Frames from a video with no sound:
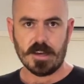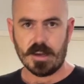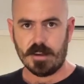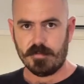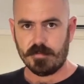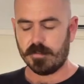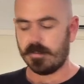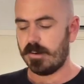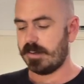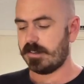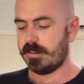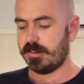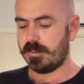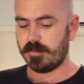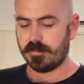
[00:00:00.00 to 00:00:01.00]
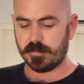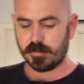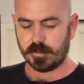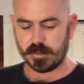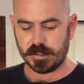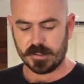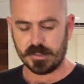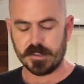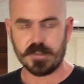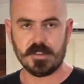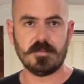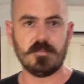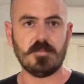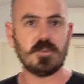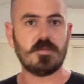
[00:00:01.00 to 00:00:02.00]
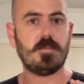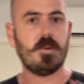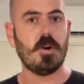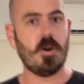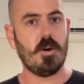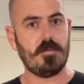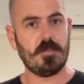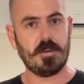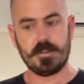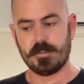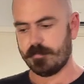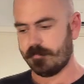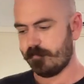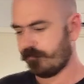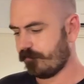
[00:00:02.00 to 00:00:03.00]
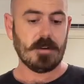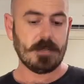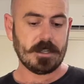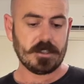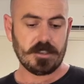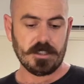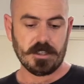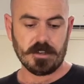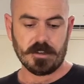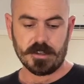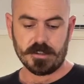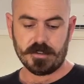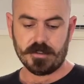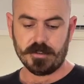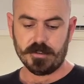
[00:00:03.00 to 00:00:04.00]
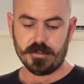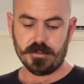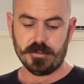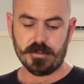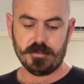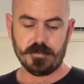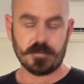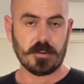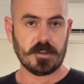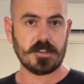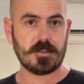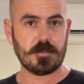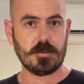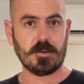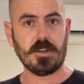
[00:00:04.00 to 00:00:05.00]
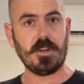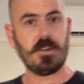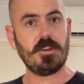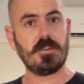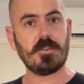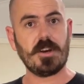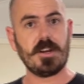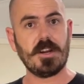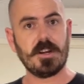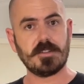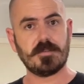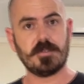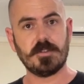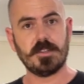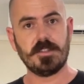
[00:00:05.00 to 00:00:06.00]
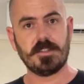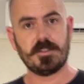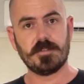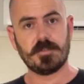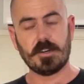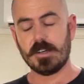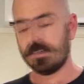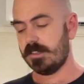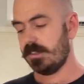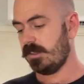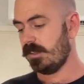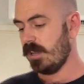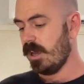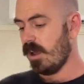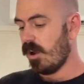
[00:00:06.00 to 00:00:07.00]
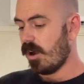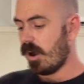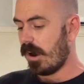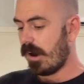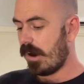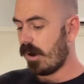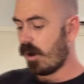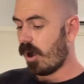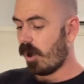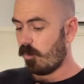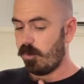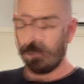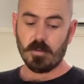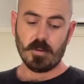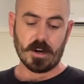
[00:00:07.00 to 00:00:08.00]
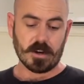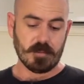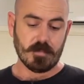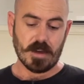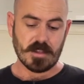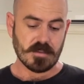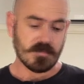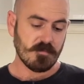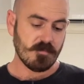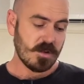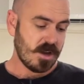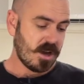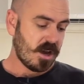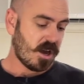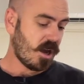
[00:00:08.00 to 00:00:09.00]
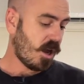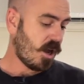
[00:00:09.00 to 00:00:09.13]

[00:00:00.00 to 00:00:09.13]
the T8 fluorescence for this system was perfect. So I'm actually going to find a spot in the greenhouse for these devices. I will recommend them,